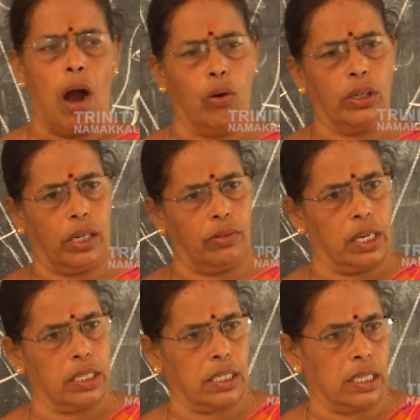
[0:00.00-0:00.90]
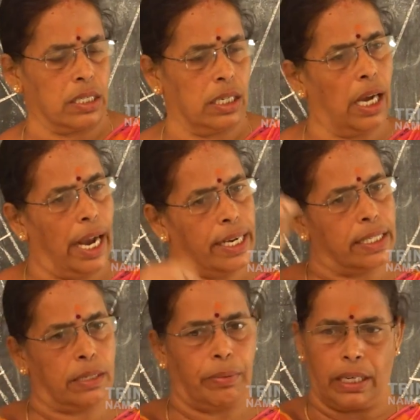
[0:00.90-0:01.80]
Mount Everest is the
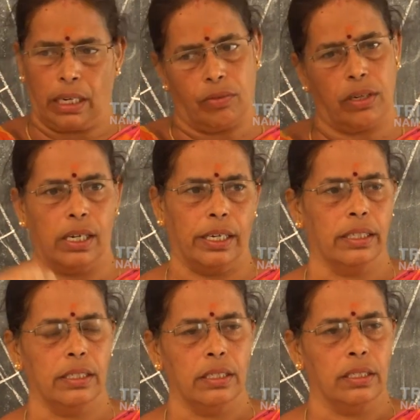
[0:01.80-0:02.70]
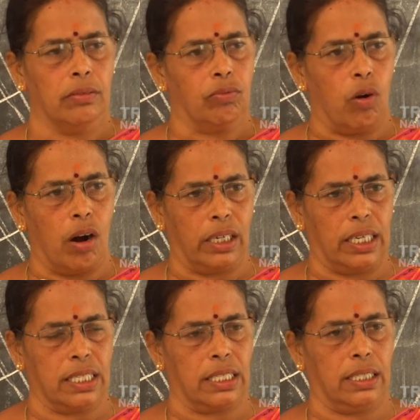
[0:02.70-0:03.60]
highest peak in the world. What
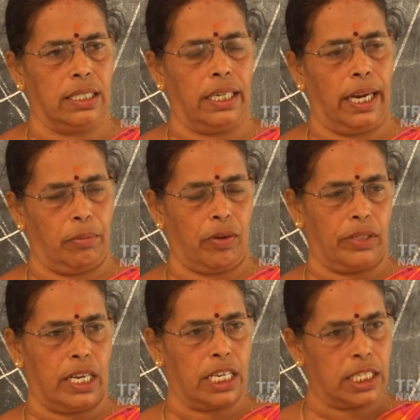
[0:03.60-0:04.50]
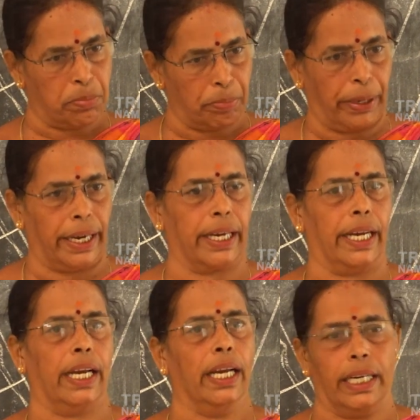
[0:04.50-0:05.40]
is the name of the peak
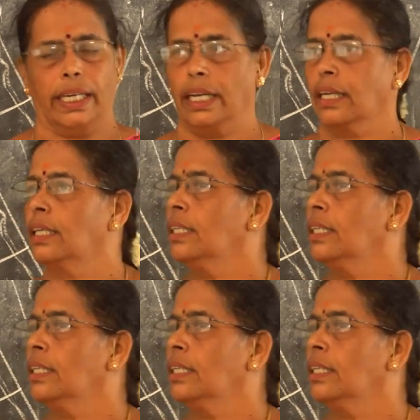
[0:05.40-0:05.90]
in India?